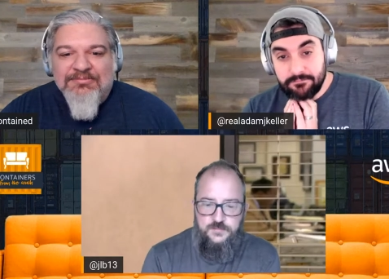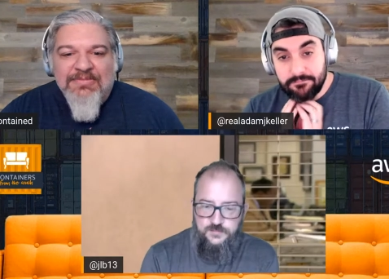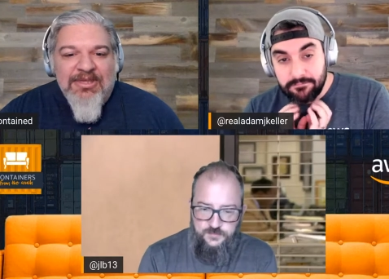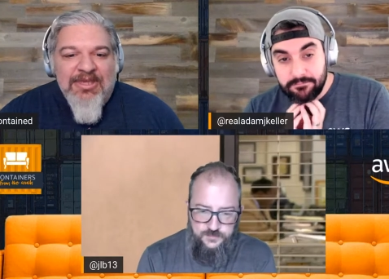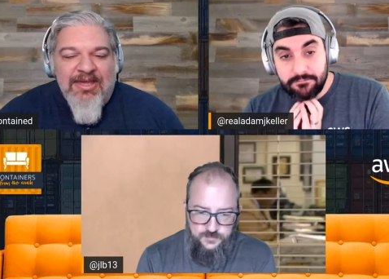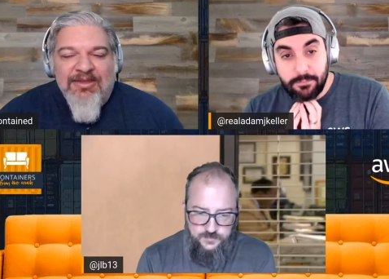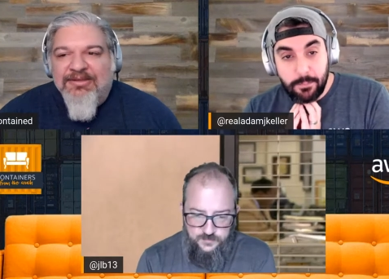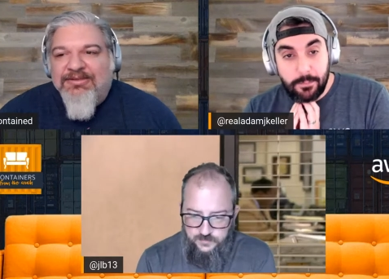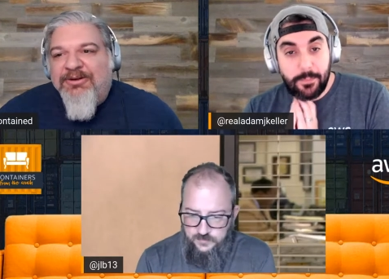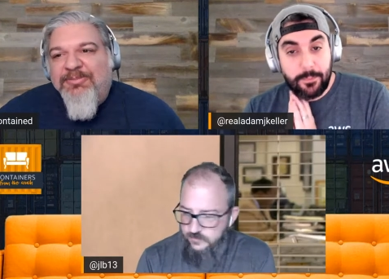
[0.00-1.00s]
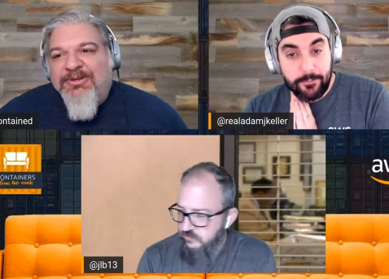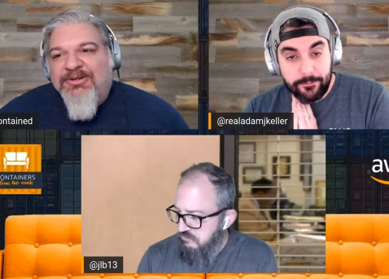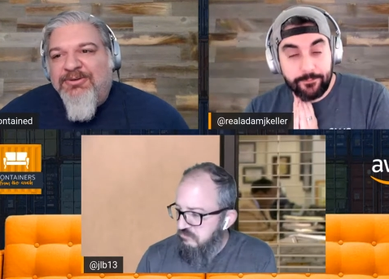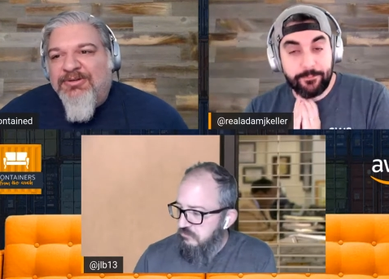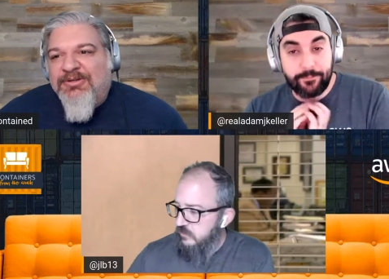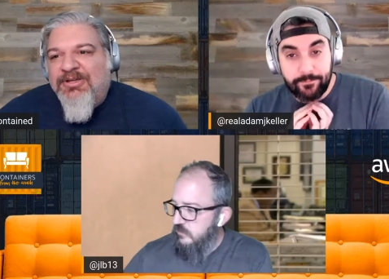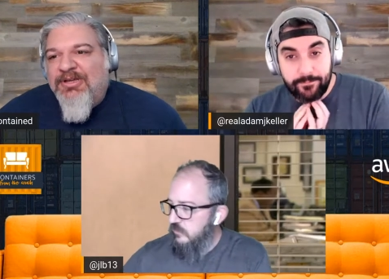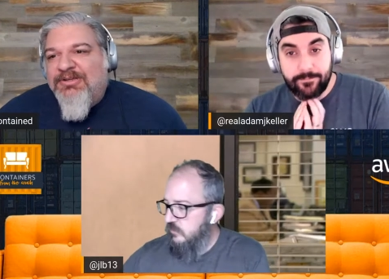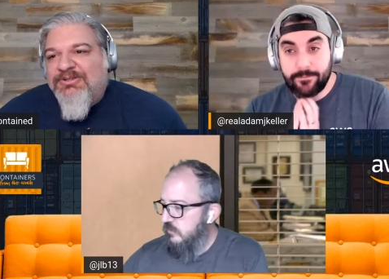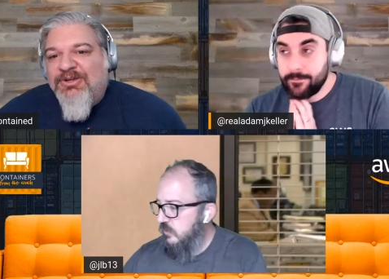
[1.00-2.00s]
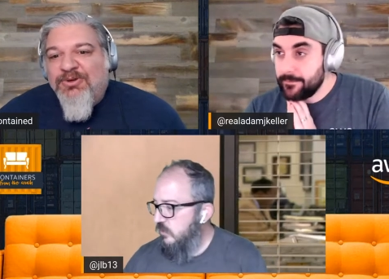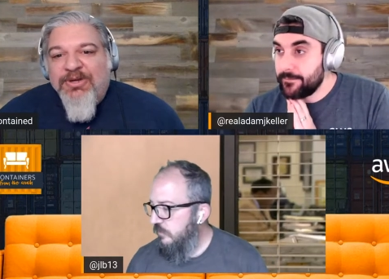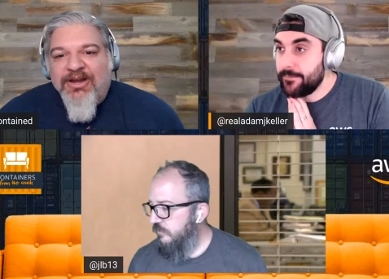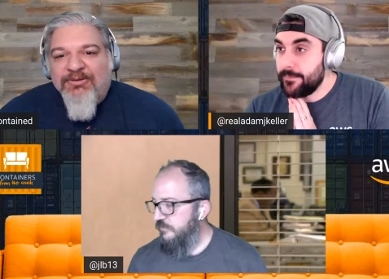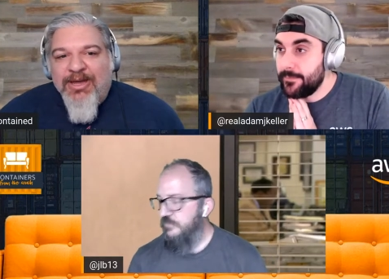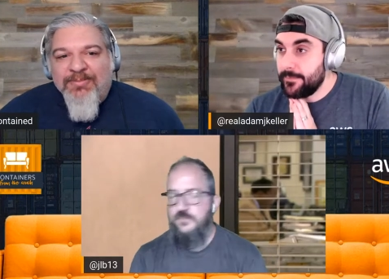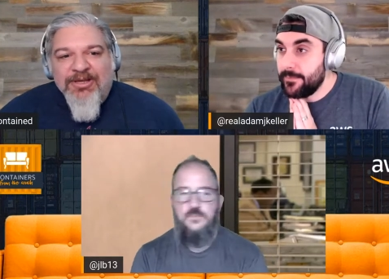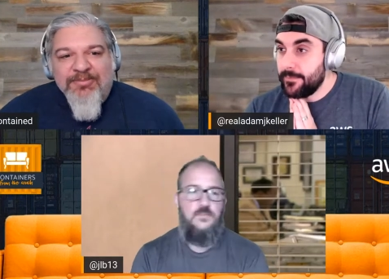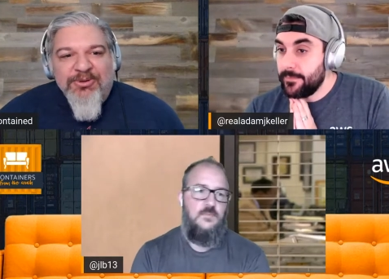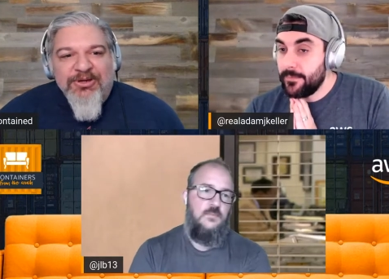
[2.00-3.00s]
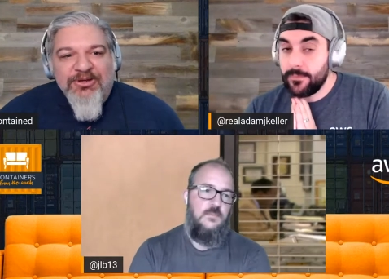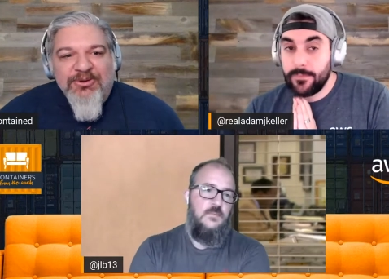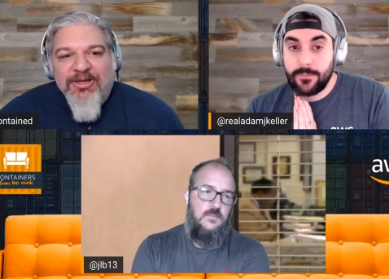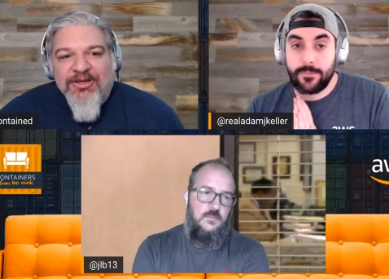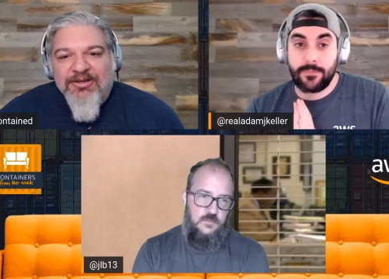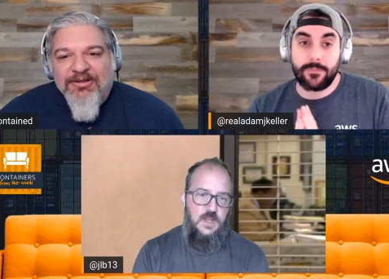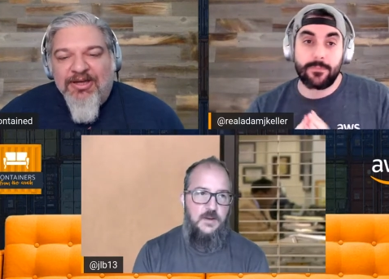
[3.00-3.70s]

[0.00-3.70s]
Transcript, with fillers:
Speaker 1: Yeah, I think that would be cool. So we got to wrap it up pretty quick yeah.